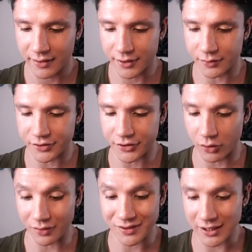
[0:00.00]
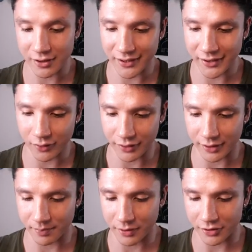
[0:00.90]
This one's the auxiliary or
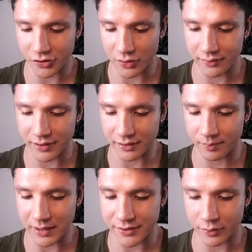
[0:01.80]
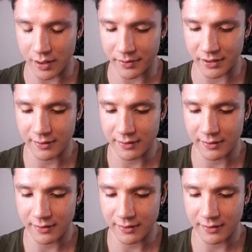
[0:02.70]
the not so heavy, the beta weapon.